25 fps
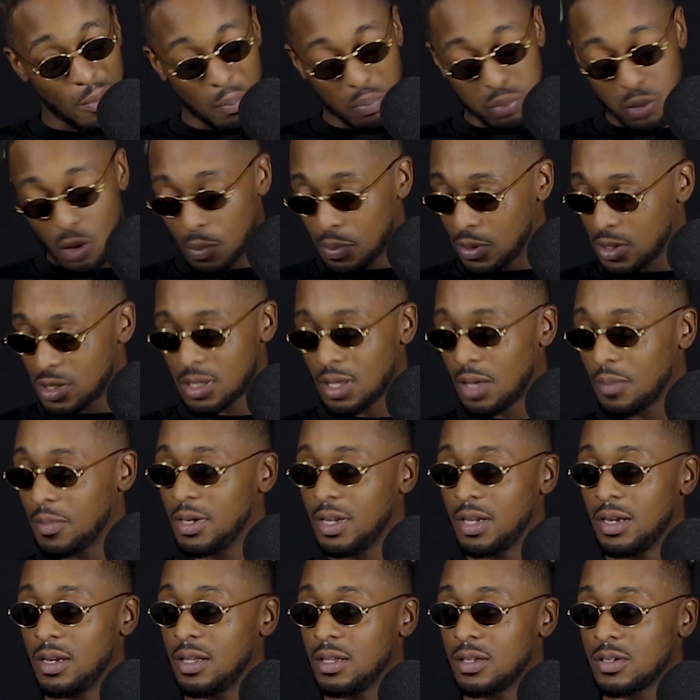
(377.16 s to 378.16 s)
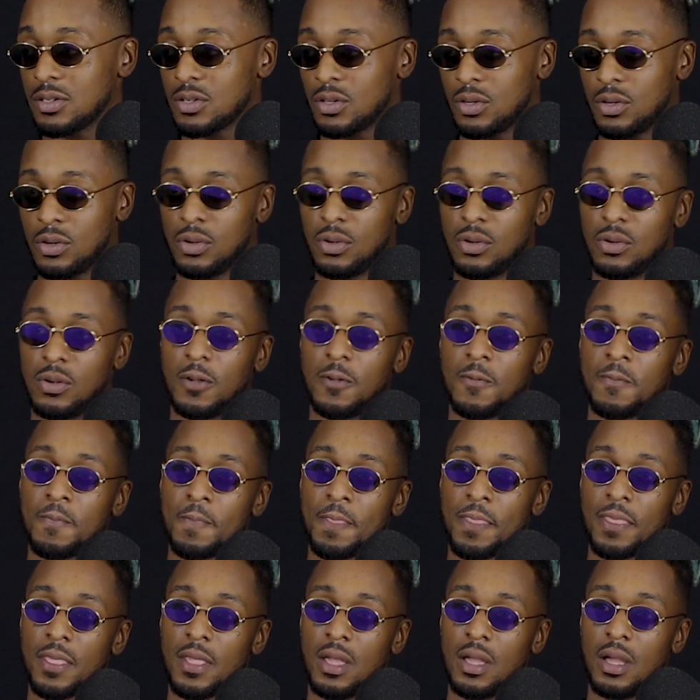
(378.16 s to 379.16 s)
proper stubborn in it. So
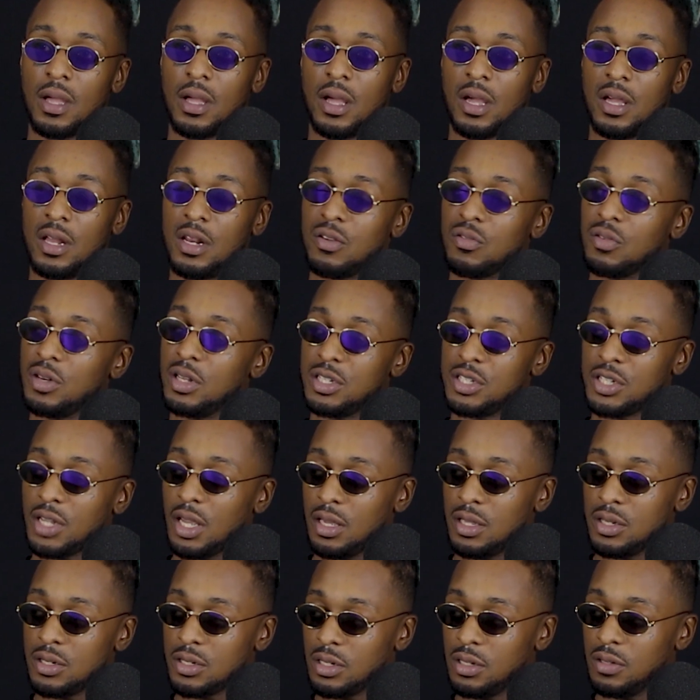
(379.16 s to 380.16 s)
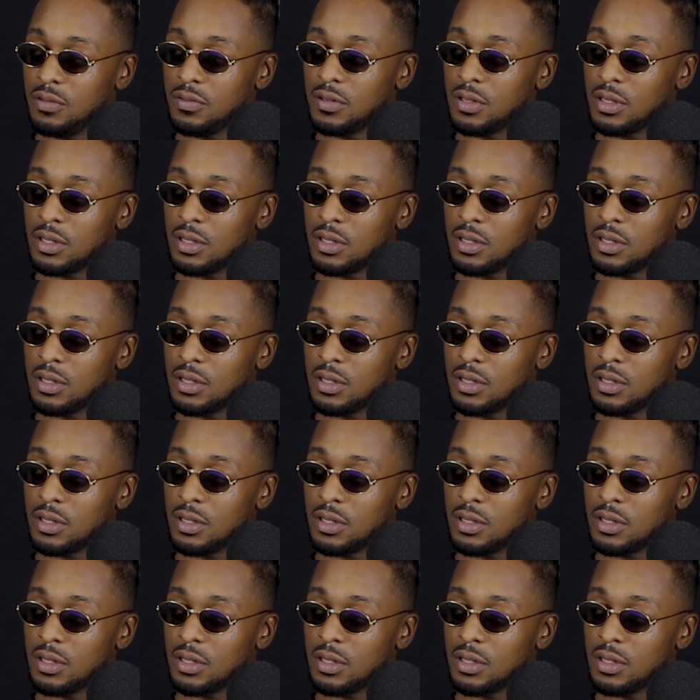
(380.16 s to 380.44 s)
it didn't really change anything.